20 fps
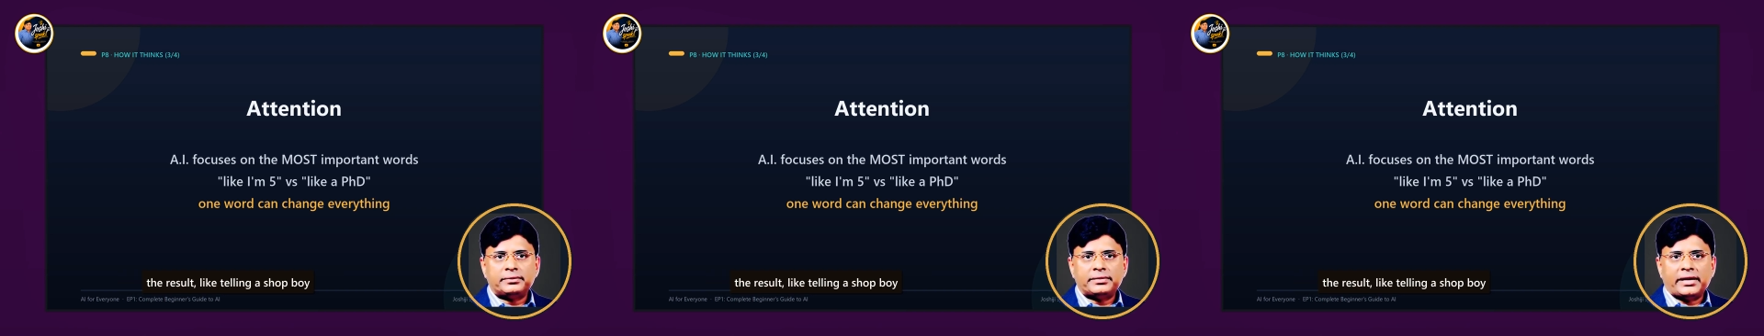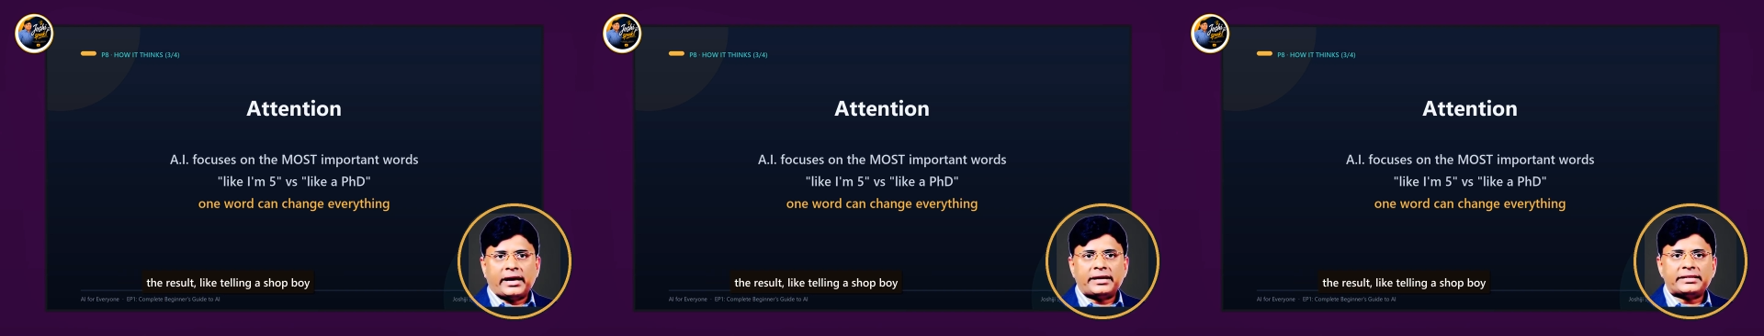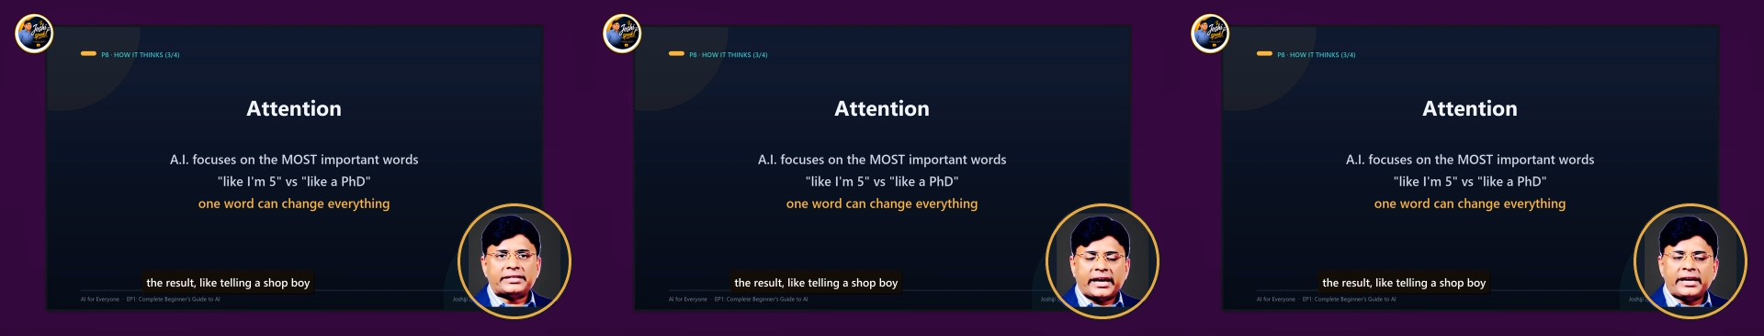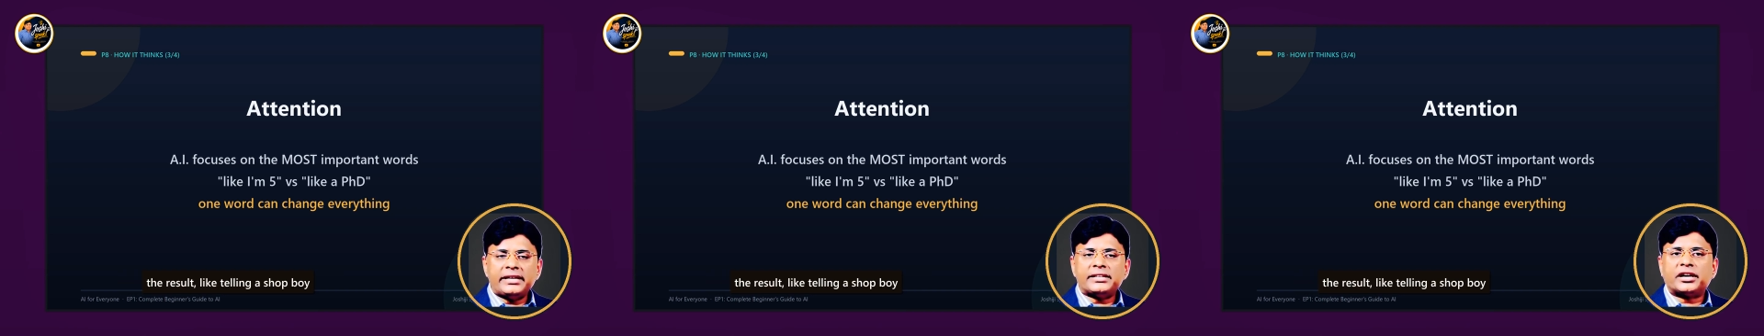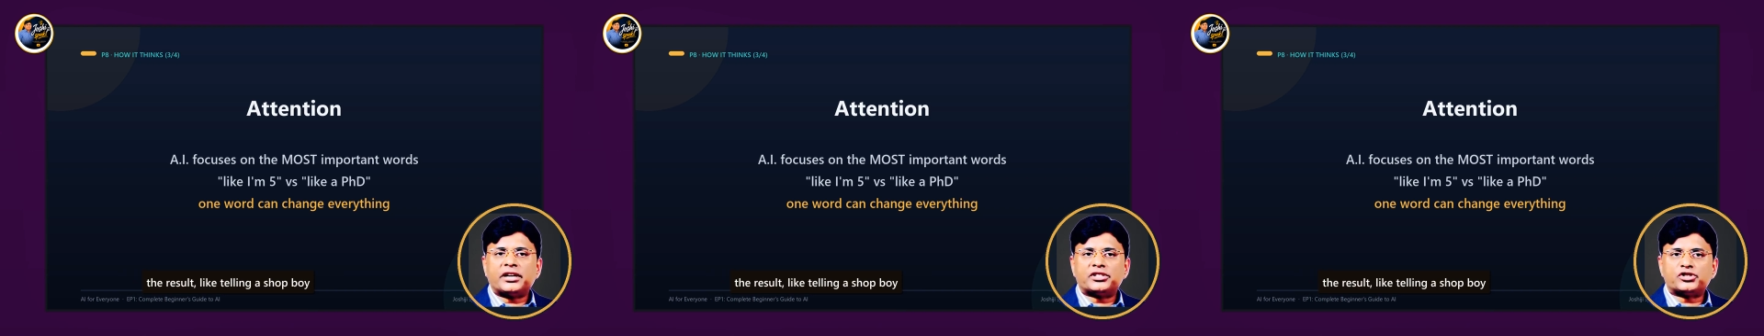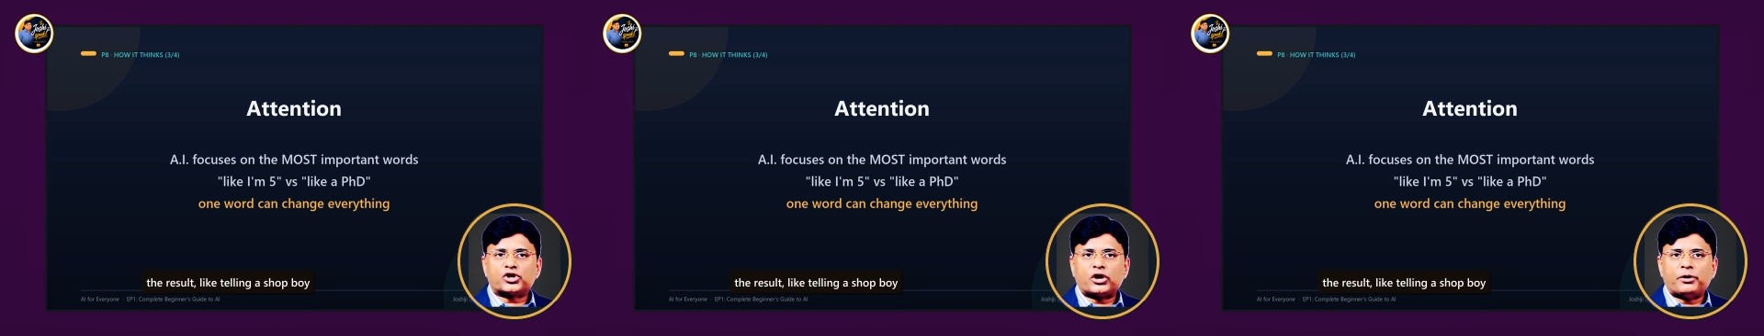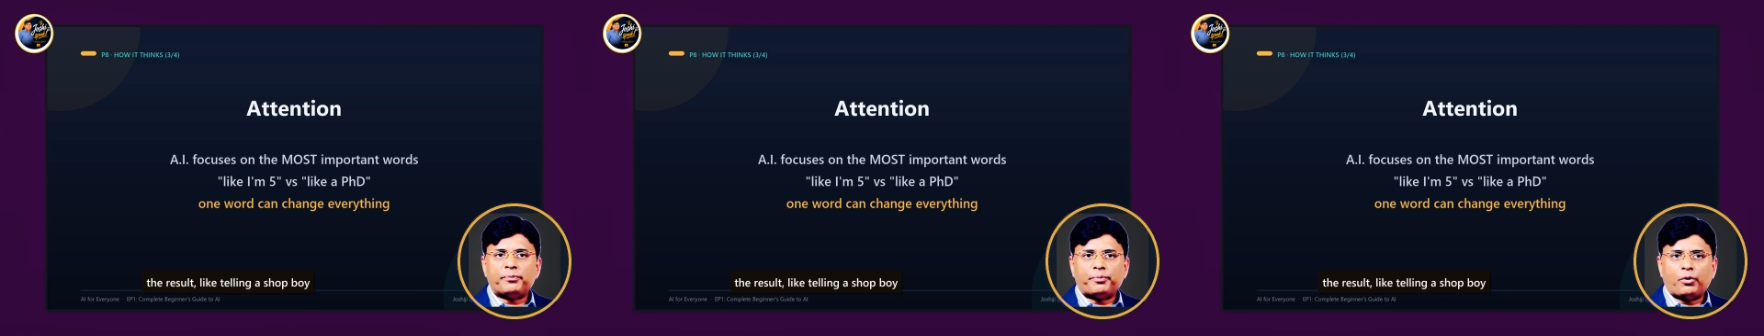like telling a
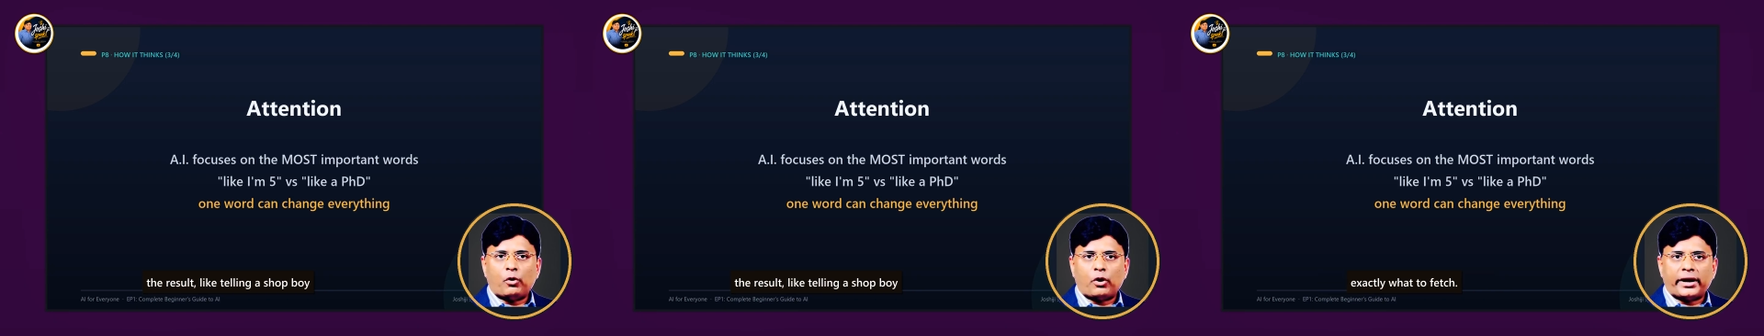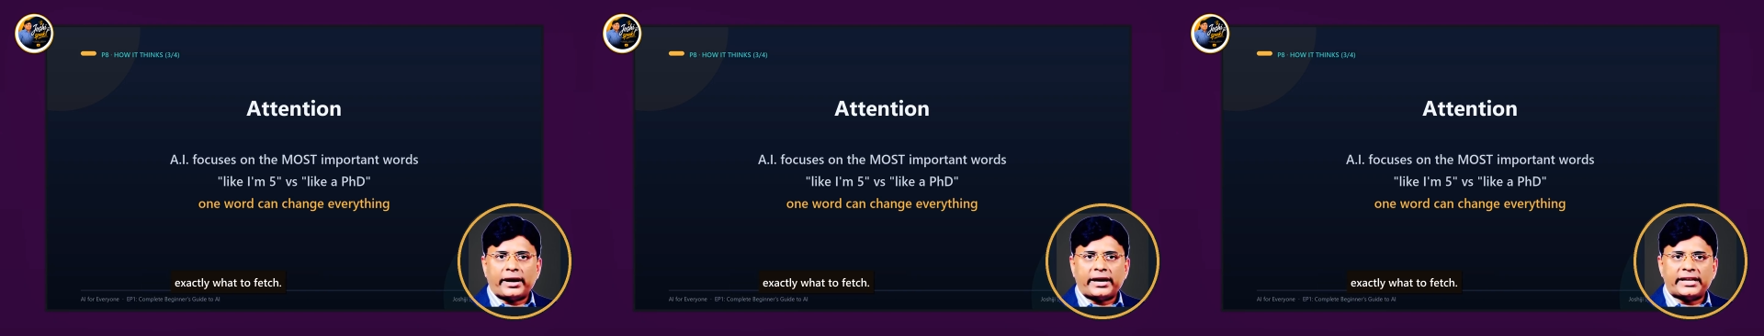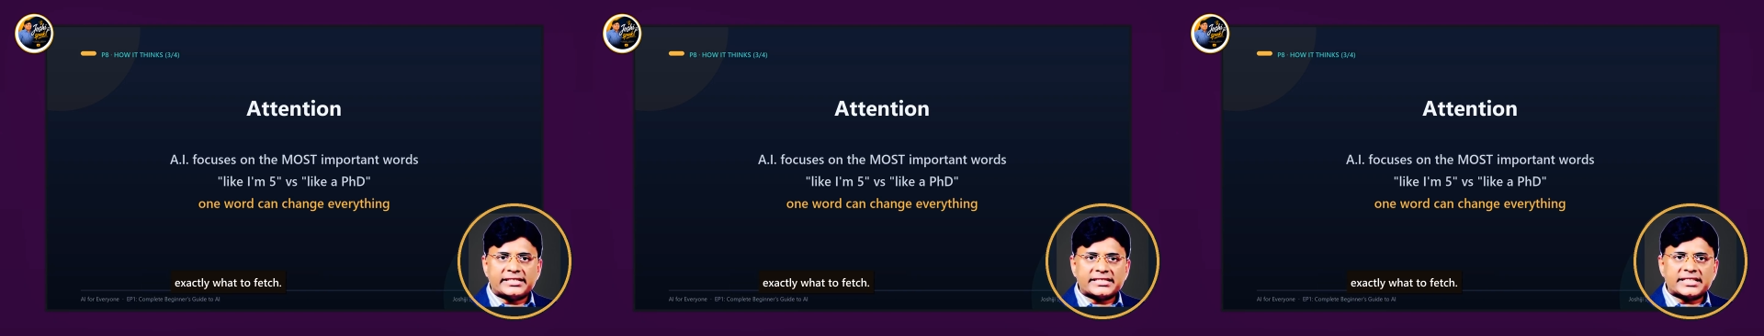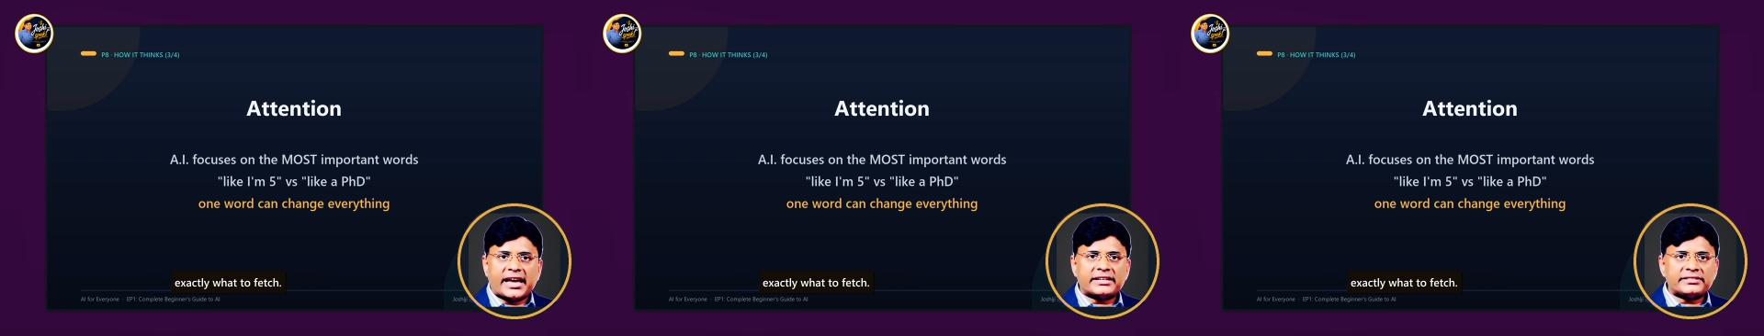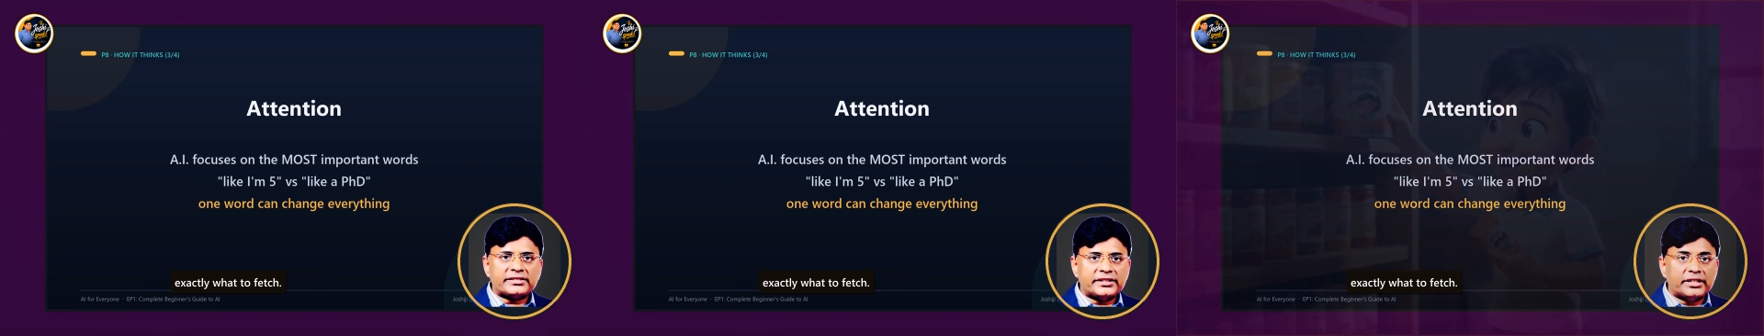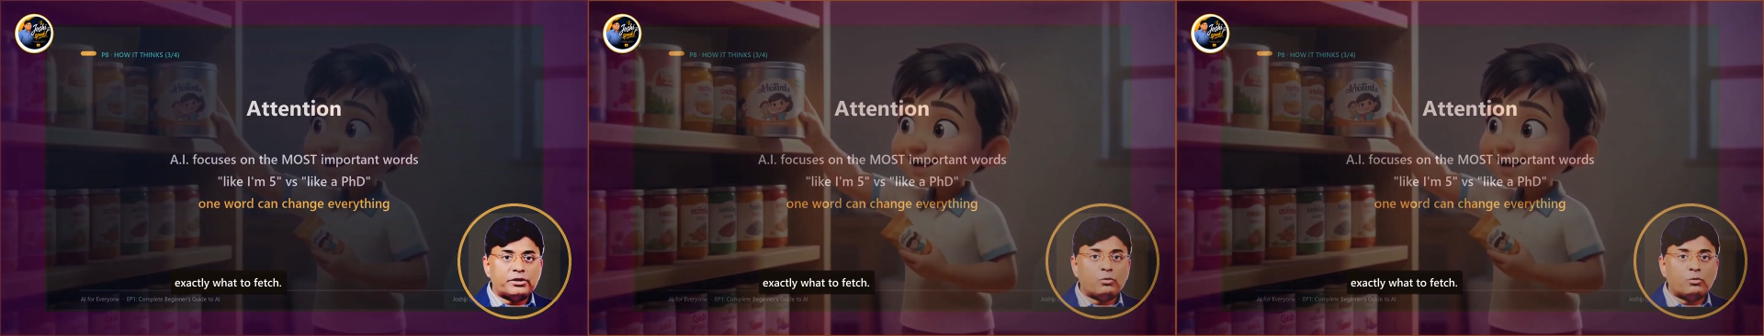shop boy exactly